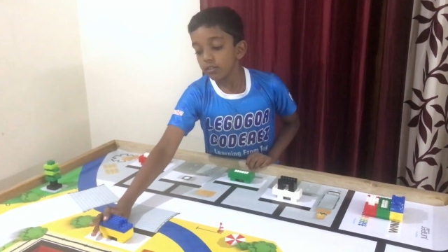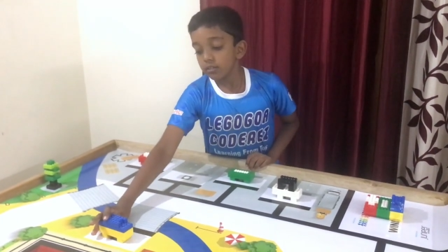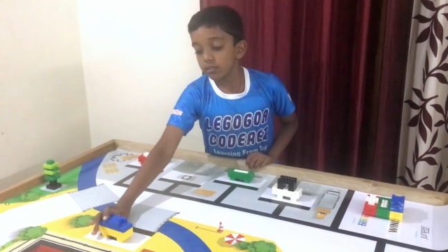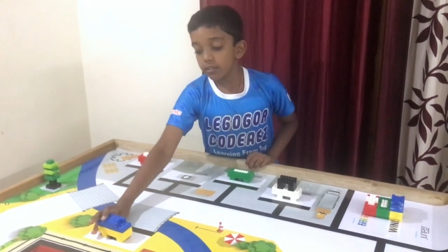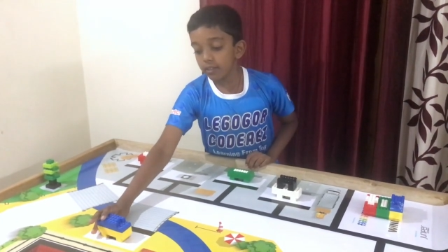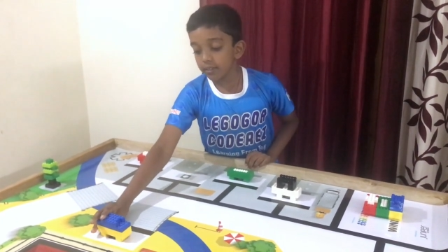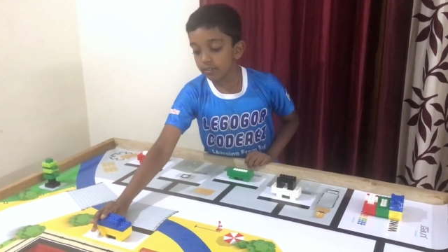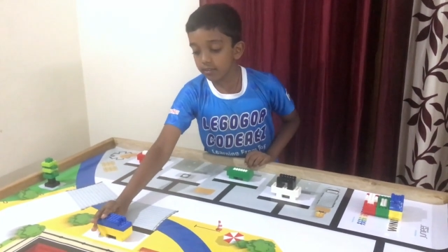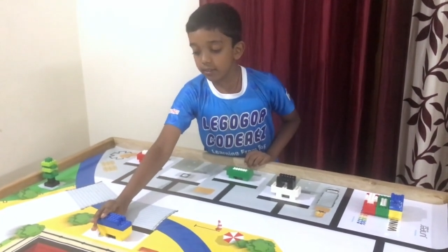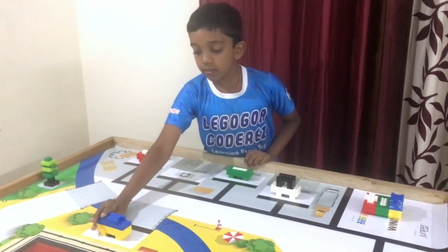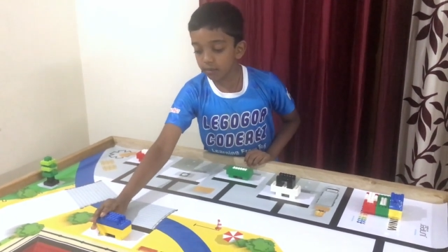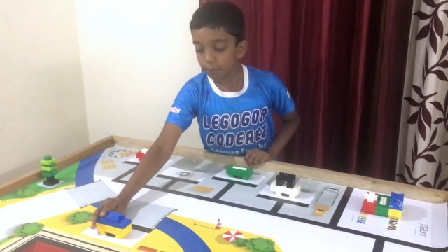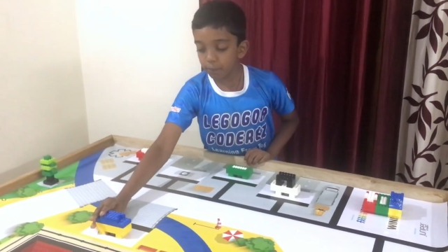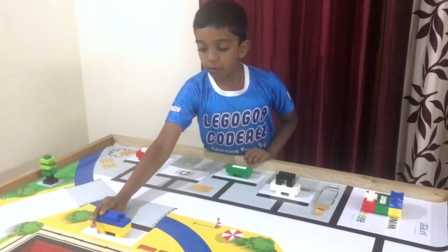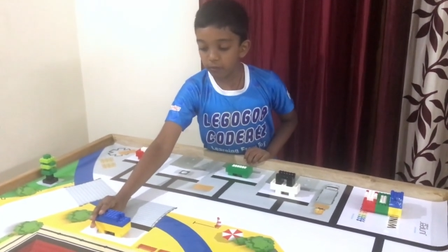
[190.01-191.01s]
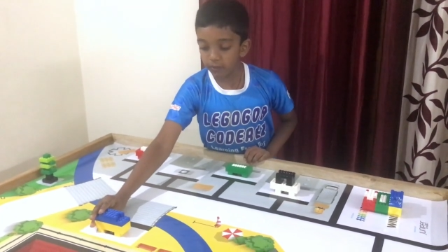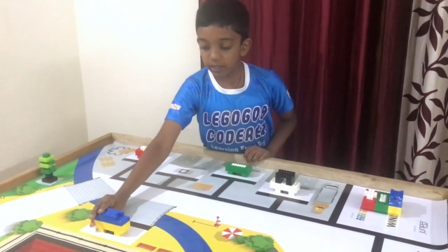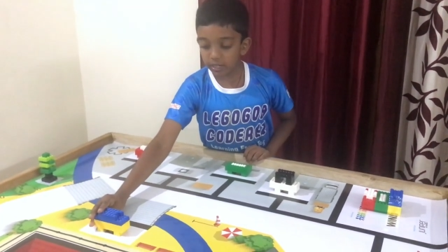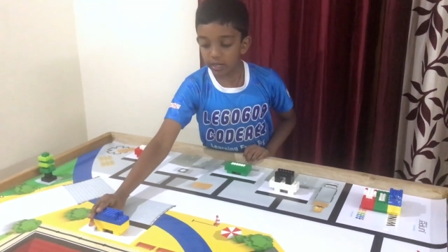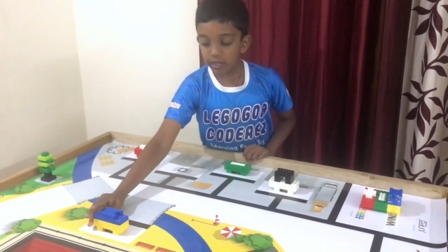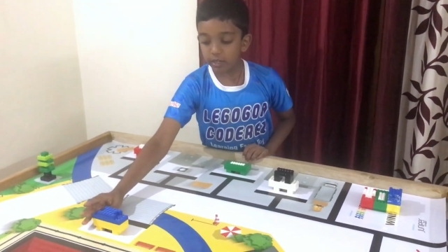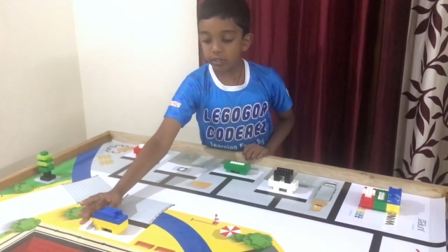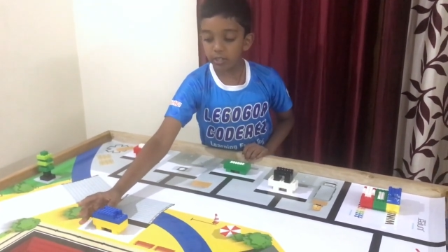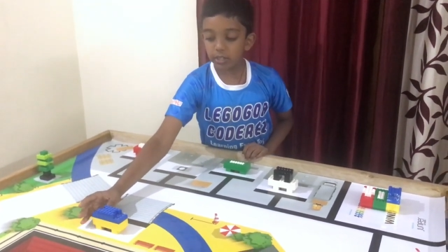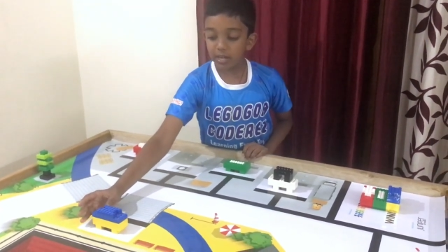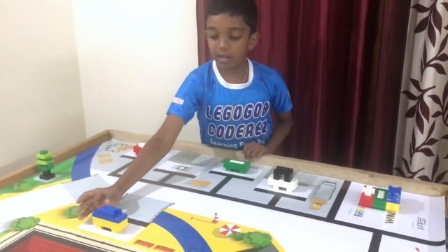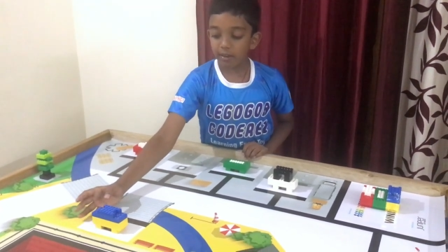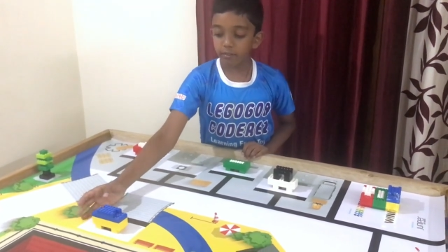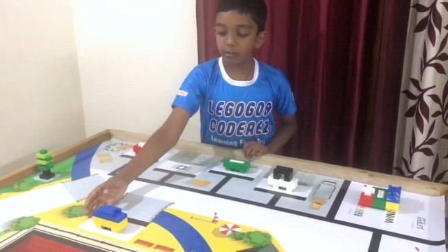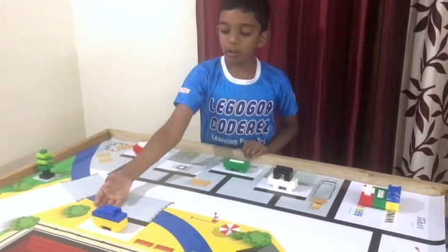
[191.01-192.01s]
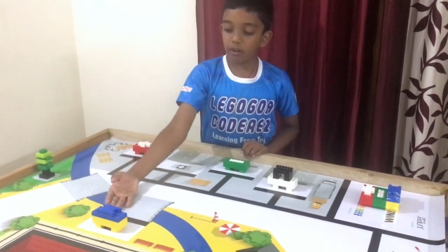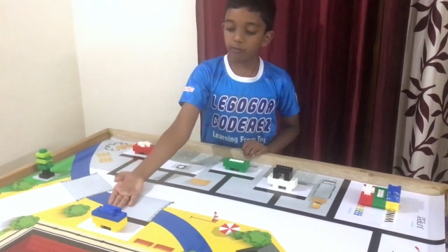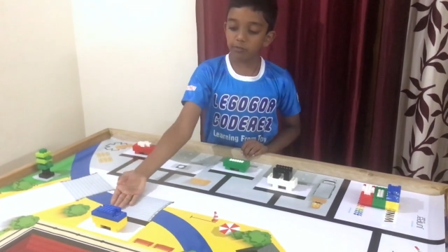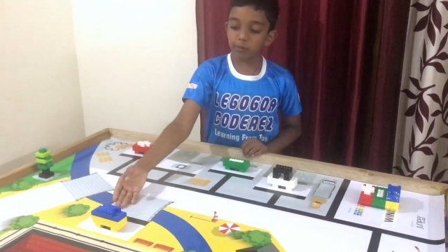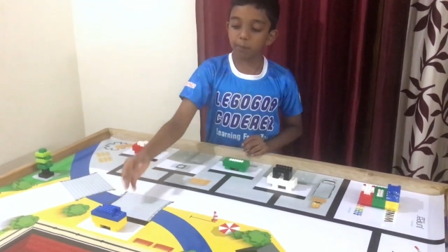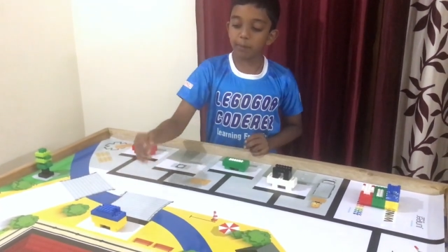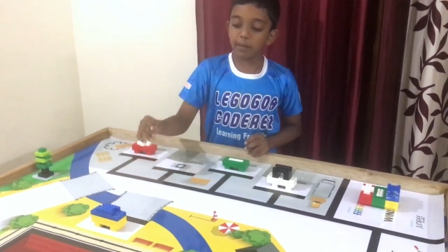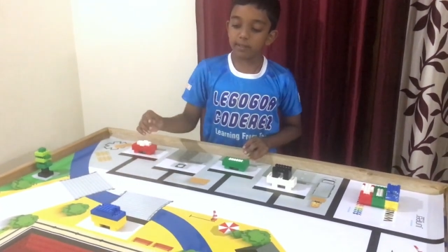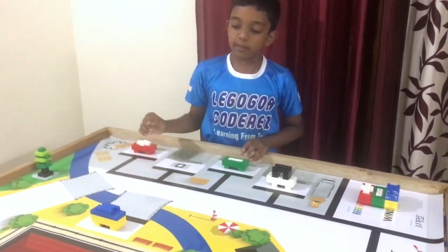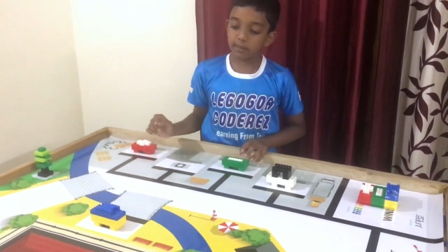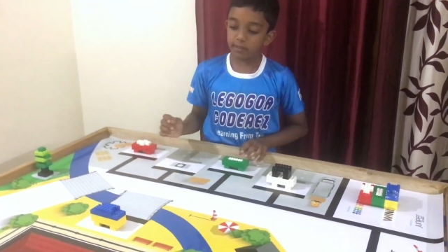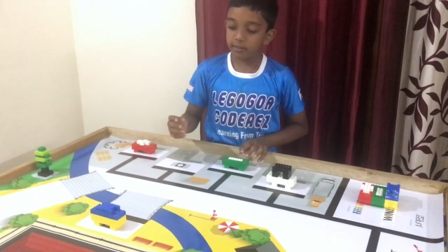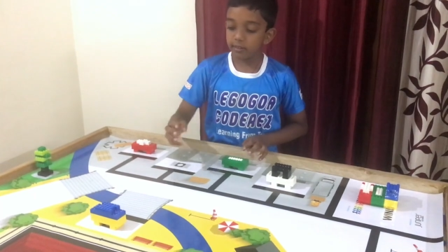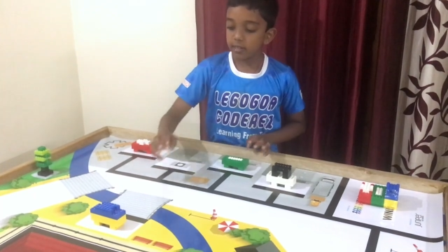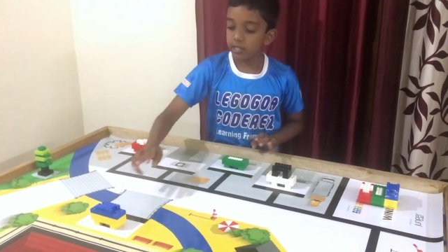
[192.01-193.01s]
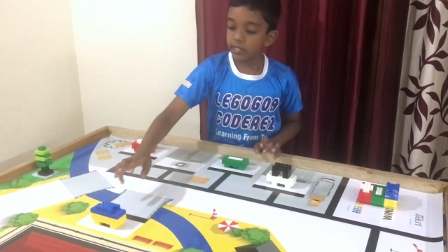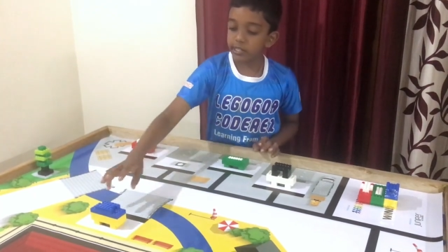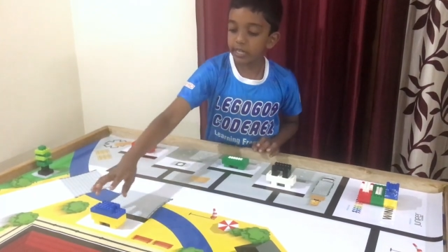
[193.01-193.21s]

This is a perfect condition how you have to place it.